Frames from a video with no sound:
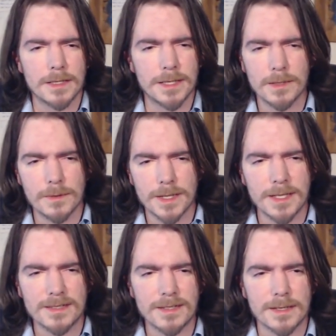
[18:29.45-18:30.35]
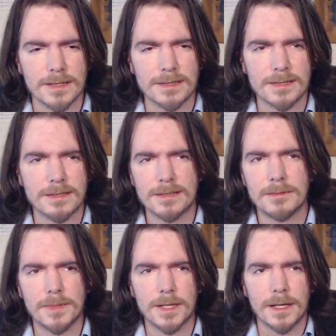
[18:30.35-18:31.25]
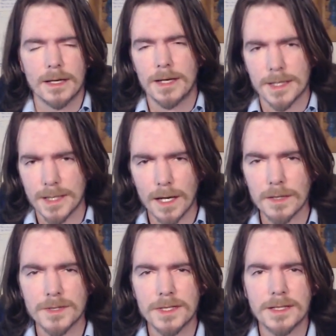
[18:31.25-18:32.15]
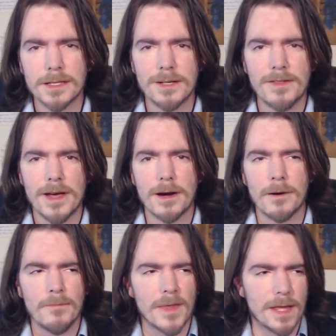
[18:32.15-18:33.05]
deal with these things is to simply acknowledge that they're there